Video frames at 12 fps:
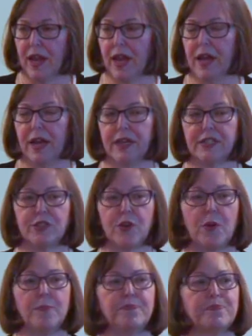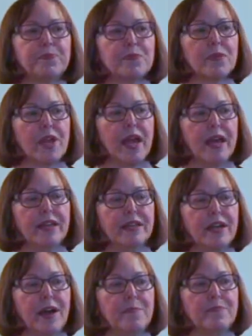Uh, so,
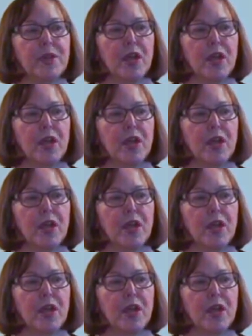and um,